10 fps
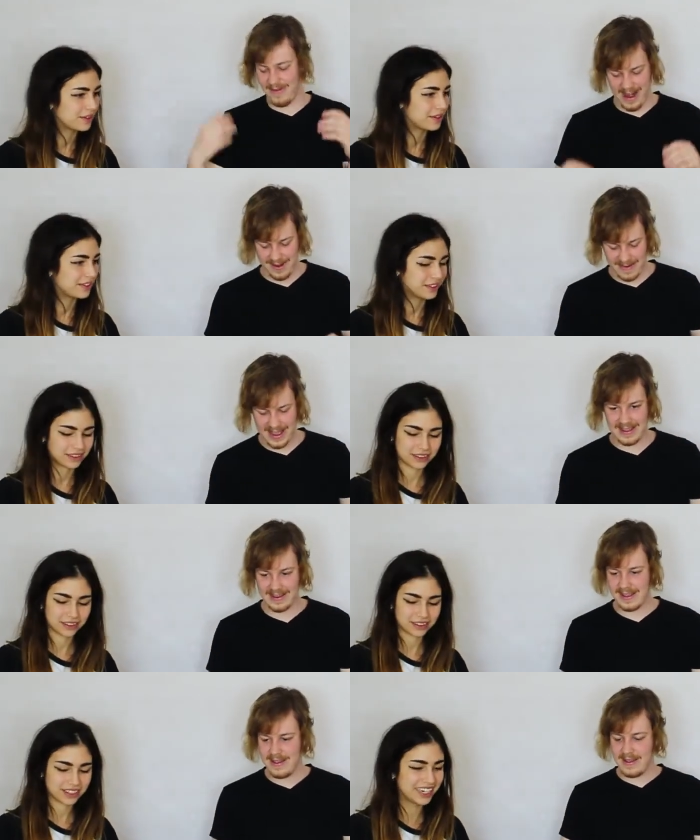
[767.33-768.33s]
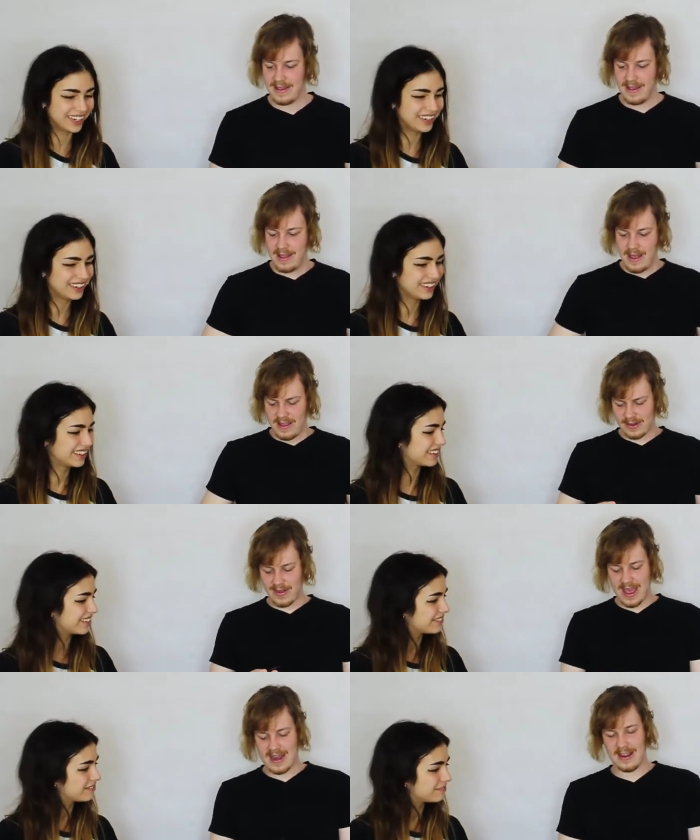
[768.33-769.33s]
Speaker 1: you a random black card. so in the
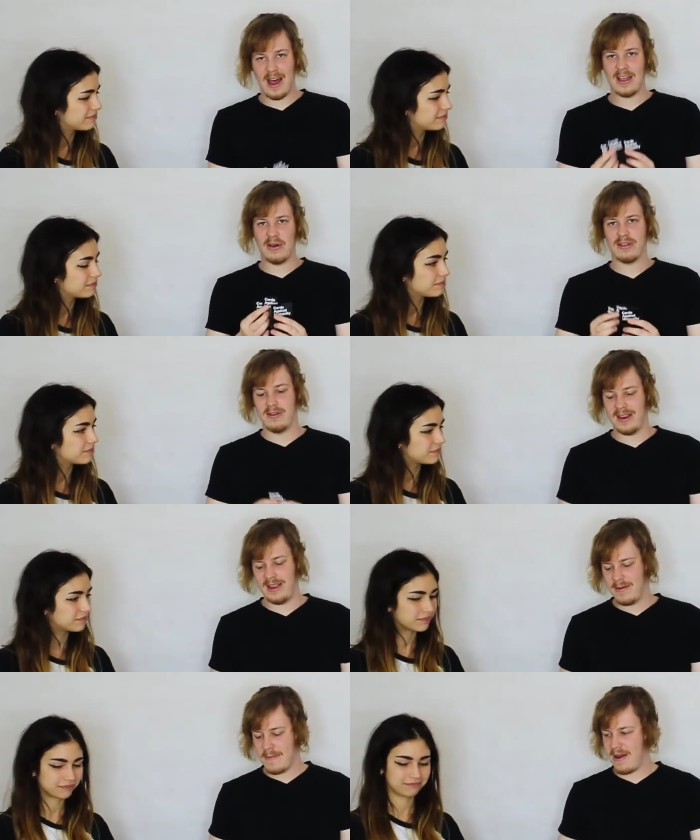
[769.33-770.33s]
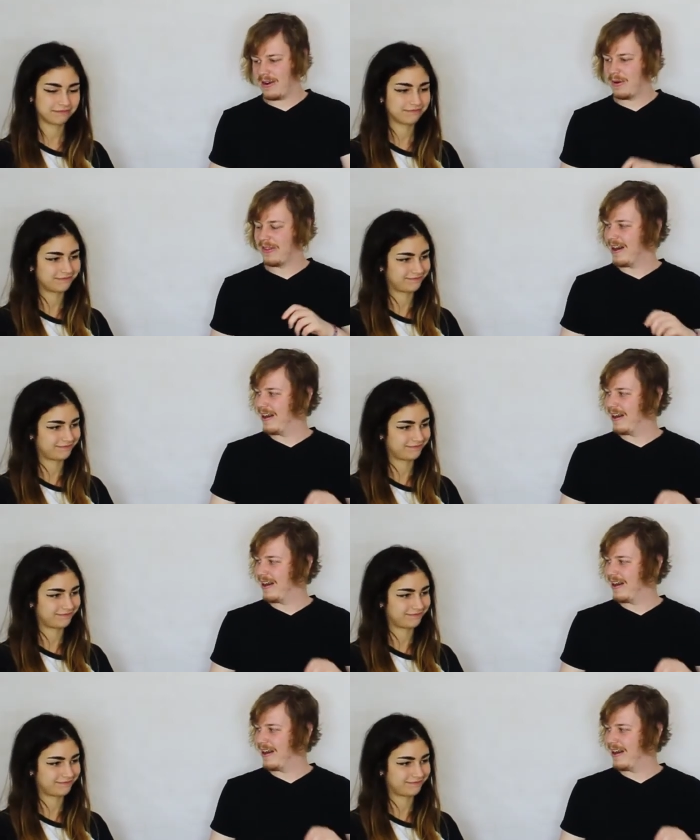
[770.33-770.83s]
end, I got three. Mary won the